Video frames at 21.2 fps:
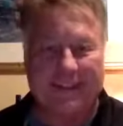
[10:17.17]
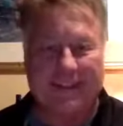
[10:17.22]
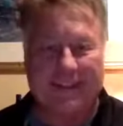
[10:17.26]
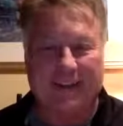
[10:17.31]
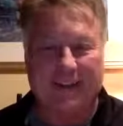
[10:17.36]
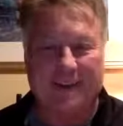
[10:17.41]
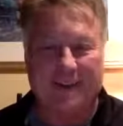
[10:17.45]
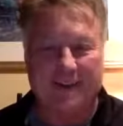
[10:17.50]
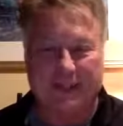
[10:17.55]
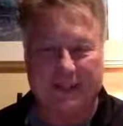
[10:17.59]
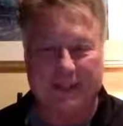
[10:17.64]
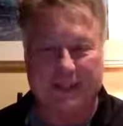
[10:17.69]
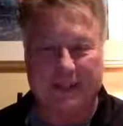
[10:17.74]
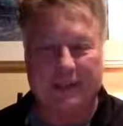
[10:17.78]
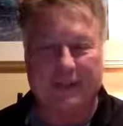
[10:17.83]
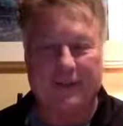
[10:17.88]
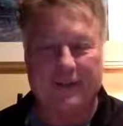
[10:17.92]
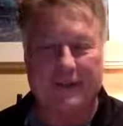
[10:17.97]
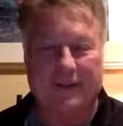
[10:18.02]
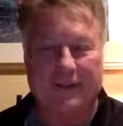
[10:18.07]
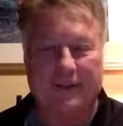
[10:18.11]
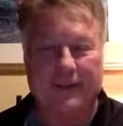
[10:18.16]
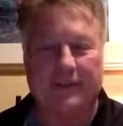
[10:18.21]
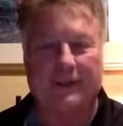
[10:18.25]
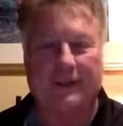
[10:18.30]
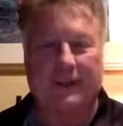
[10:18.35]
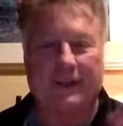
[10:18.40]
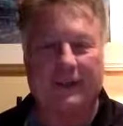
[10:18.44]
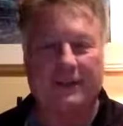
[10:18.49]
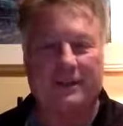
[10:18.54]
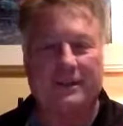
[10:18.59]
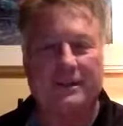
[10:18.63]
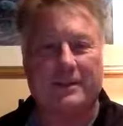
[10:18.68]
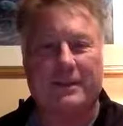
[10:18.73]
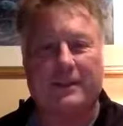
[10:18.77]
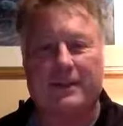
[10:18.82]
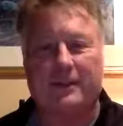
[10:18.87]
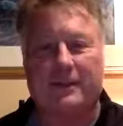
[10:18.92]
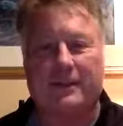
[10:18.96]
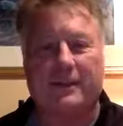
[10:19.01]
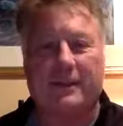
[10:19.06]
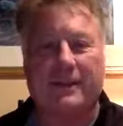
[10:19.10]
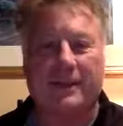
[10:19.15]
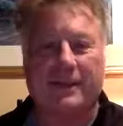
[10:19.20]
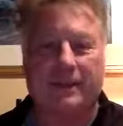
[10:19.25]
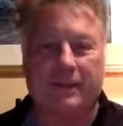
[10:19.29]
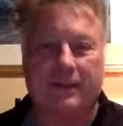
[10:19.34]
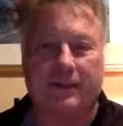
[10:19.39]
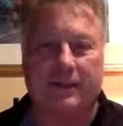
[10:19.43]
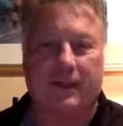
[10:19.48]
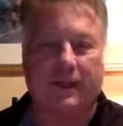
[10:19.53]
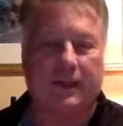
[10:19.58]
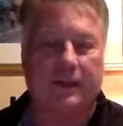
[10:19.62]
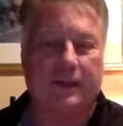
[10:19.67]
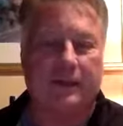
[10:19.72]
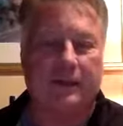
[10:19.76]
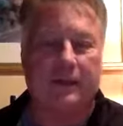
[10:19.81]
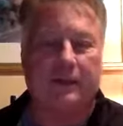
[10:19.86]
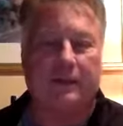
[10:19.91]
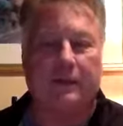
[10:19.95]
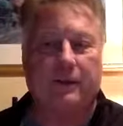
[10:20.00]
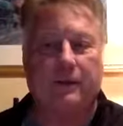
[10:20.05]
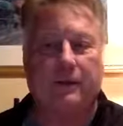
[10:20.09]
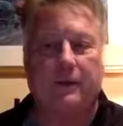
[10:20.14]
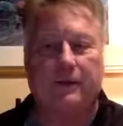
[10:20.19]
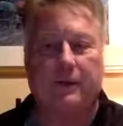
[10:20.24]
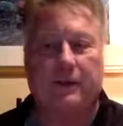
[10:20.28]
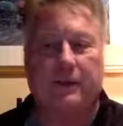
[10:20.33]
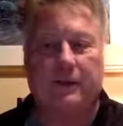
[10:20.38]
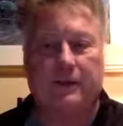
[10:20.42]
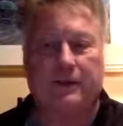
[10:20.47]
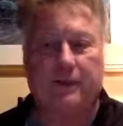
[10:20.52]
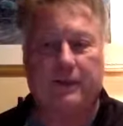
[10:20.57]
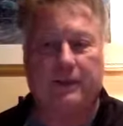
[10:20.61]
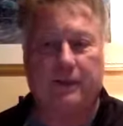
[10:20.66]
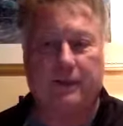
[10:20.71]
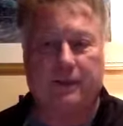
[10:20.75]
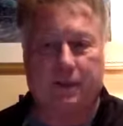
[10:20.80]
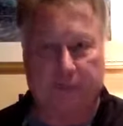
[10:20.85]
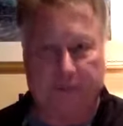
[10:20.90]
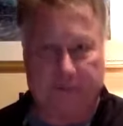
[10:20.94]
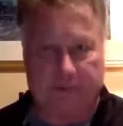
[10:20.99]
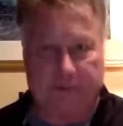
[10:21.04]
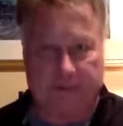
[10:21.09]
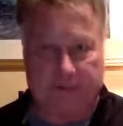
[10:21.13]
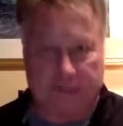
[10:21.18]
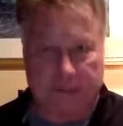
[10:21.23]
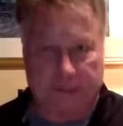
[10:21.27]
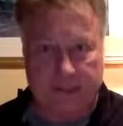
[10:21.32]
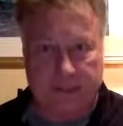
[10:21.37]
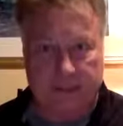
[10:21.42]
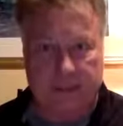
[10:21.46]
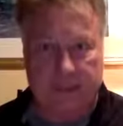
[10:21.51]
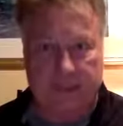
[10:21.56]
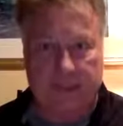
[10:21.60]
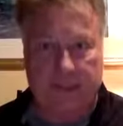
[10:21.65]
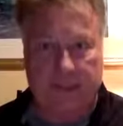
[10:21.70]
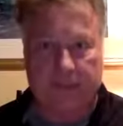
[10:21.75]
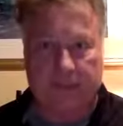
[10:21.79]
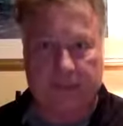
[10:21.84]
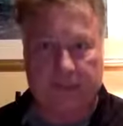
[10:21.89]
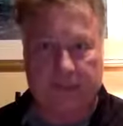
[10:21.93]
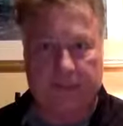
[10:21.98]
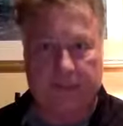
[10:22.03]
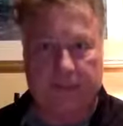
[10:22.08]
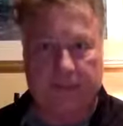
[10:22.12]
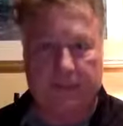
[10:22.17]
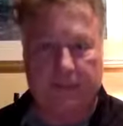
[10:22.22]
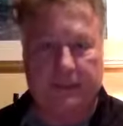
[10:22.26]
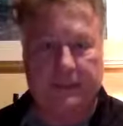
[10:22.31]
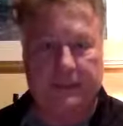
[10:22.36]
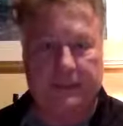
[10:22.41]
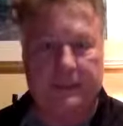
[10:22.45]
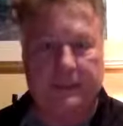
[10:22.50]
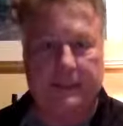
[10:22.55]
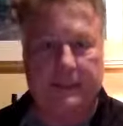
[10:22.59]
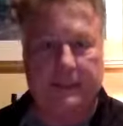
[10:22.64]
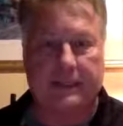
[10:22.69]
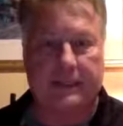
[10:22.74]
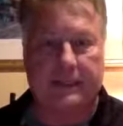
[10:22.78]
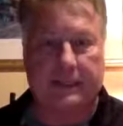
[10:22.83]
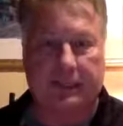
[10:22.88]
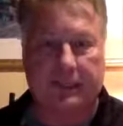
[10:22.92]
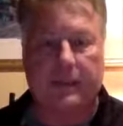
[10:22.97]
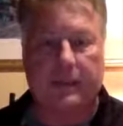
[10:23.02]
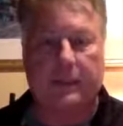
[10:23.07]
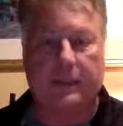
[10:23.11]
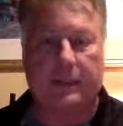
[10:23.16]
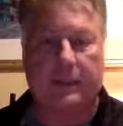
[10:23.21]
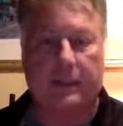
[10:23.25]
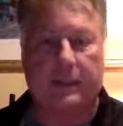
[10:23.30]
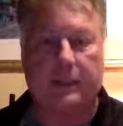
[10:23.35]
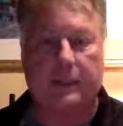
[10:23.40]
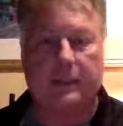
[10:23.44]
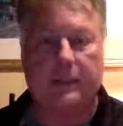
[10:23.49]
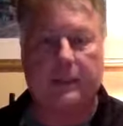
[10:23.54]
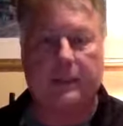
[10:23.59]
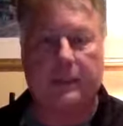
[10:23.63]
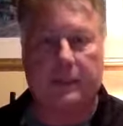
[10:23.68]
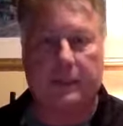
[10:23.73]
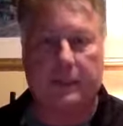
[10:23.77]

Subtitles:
I appreciate you joining. Thank you, Stephen. Thank you, Carol. Thanks to all my friends and all the folks at Carey Wines.